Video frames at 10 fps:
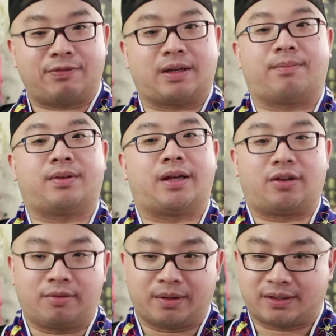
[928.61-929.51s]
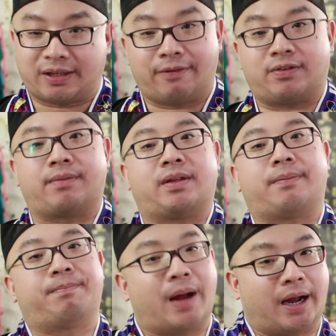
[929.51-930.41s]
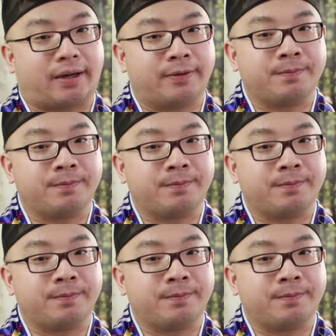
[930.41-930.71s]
something, you must give something back.